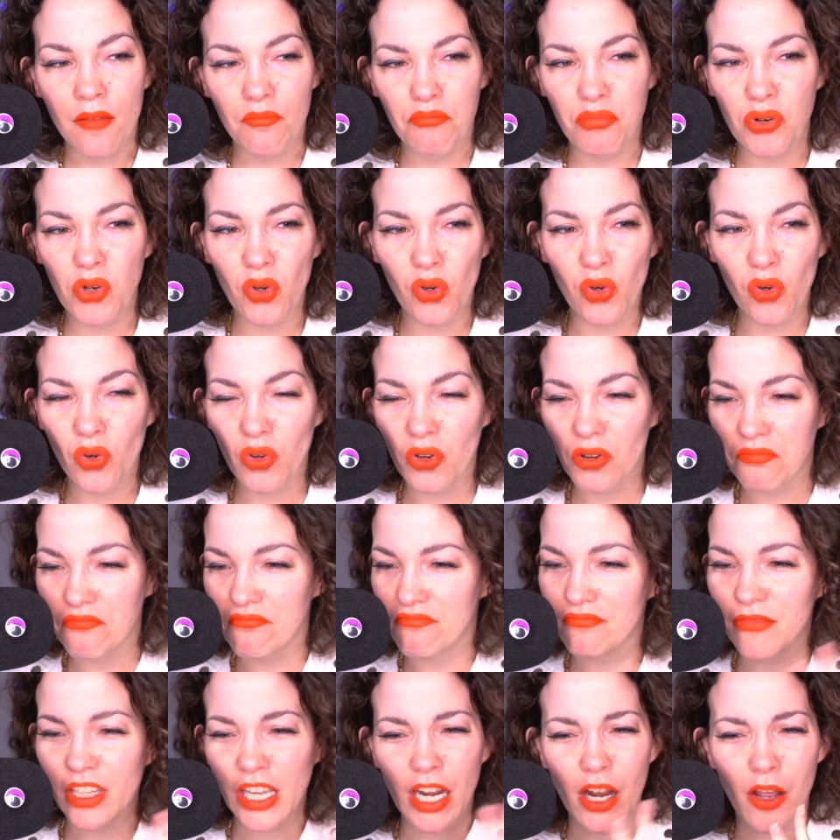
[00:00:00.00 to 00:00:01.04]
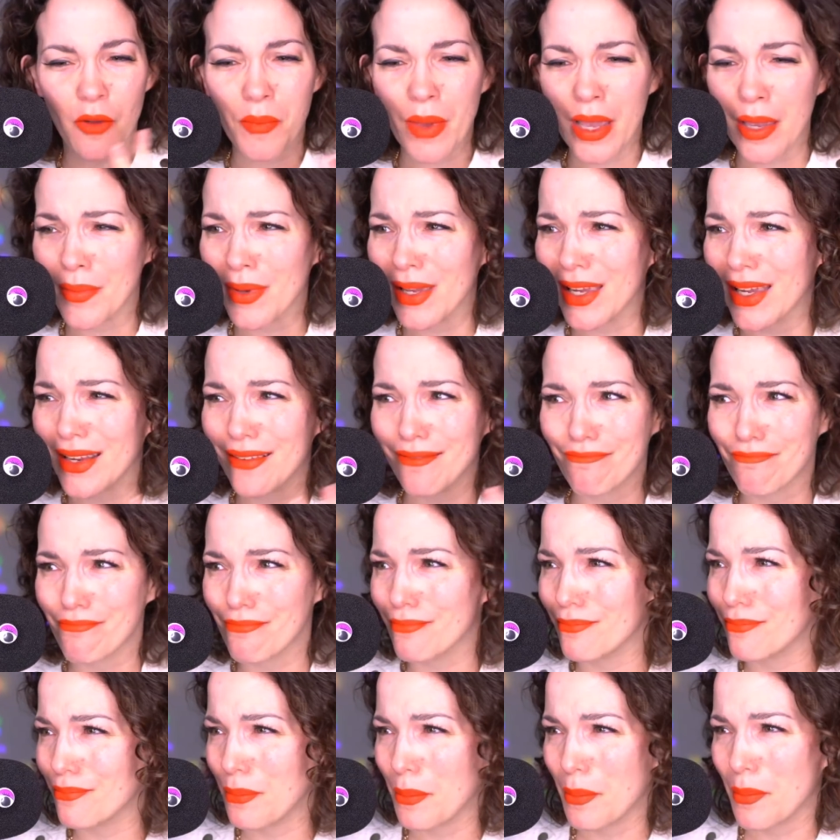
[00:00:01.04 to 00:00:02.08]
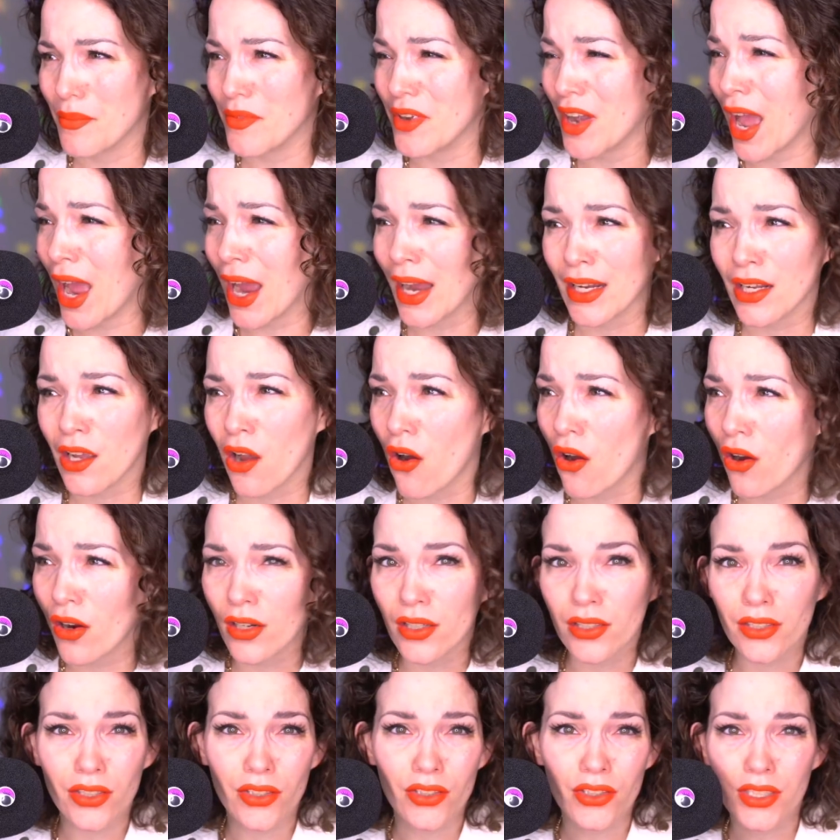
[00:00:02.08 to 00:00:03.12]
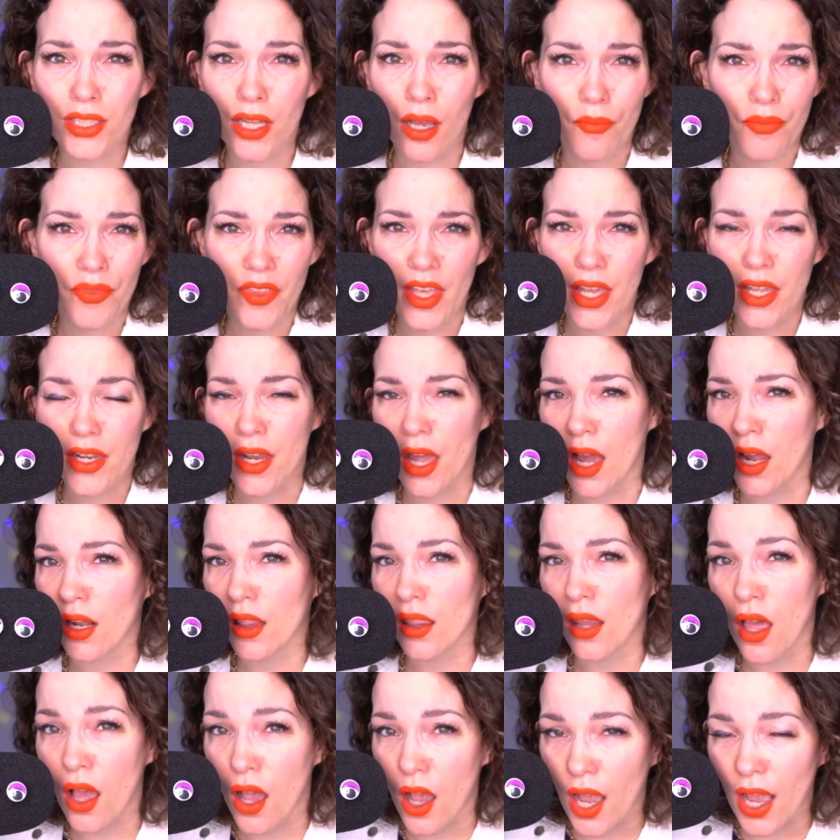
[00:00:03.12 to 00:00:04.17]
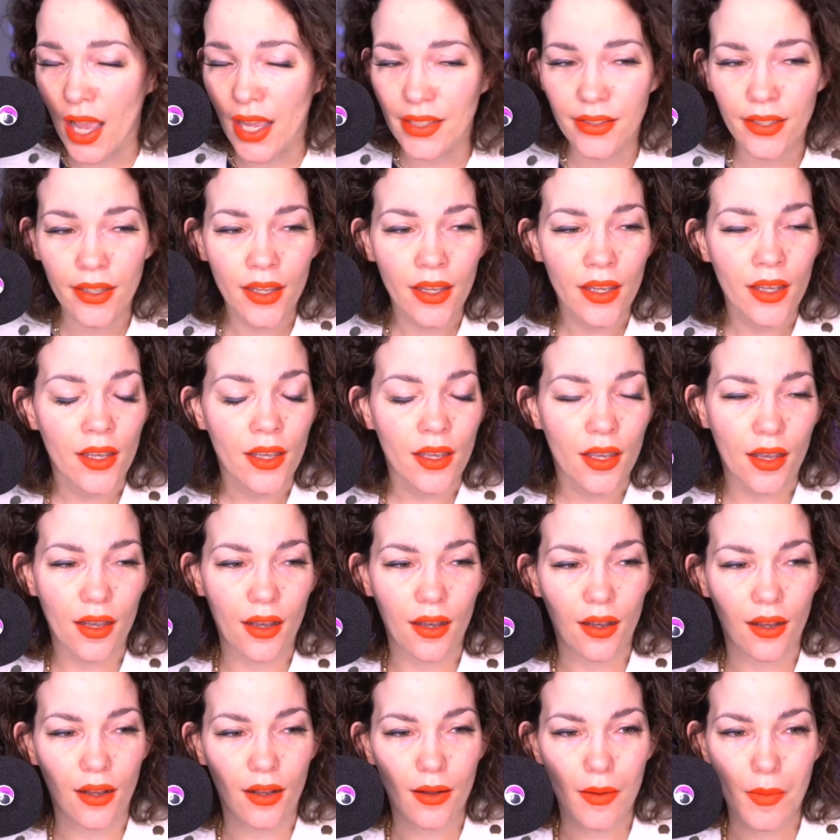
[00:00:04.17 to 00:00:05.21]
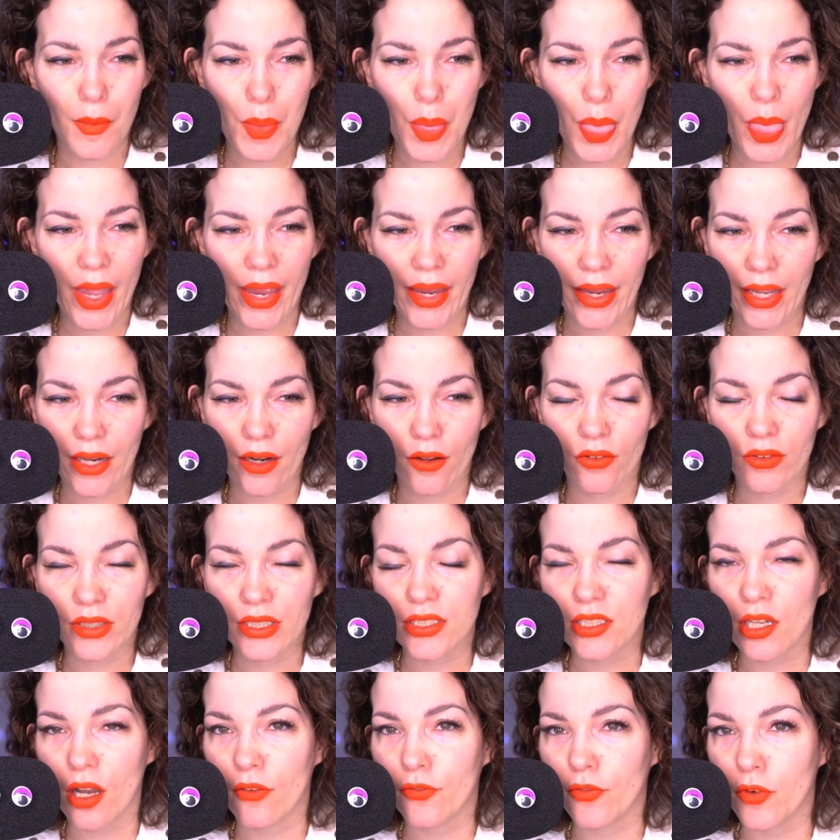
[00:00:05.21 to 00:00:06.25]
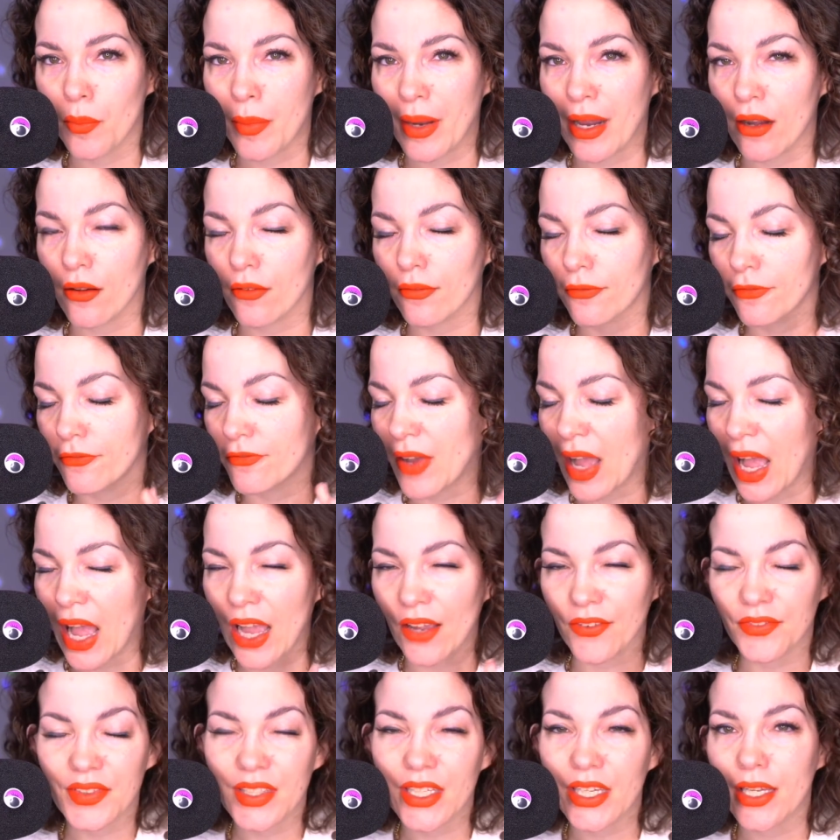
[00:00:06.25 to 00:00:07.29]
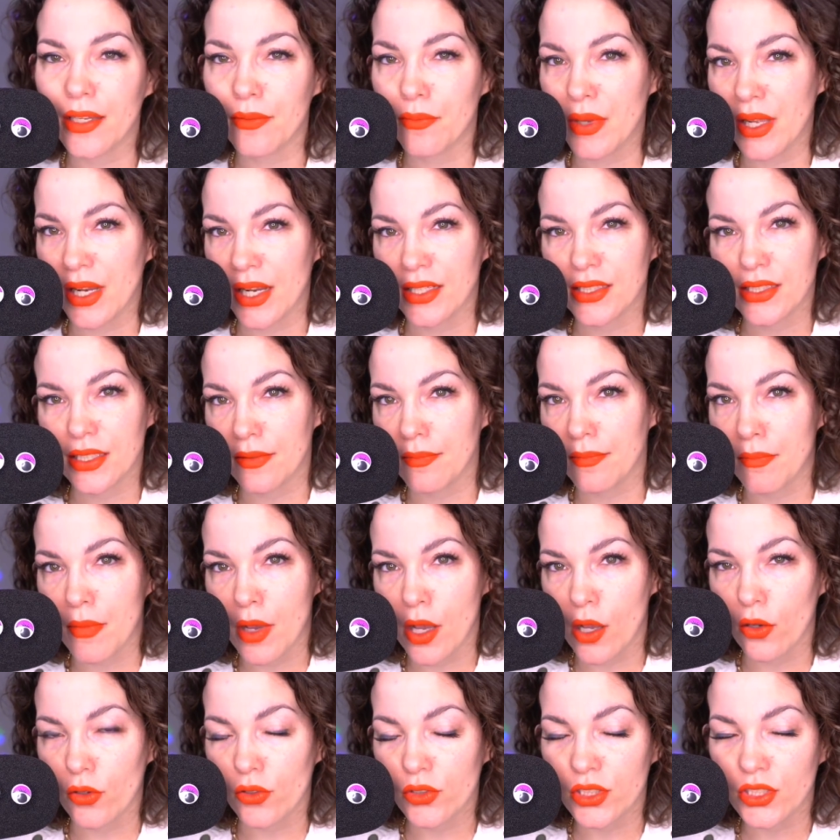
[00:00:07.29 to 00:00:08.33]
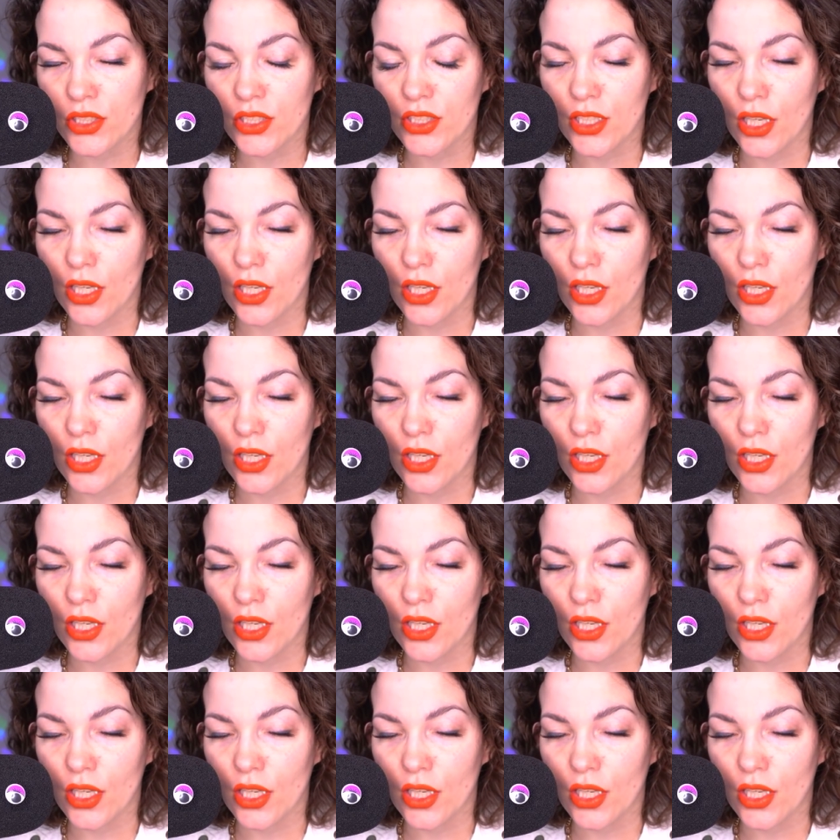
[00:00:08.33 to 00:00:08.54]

Pulled, maybe 9 cards or something, not a lot. And only talk for about 5-10 minutes at most.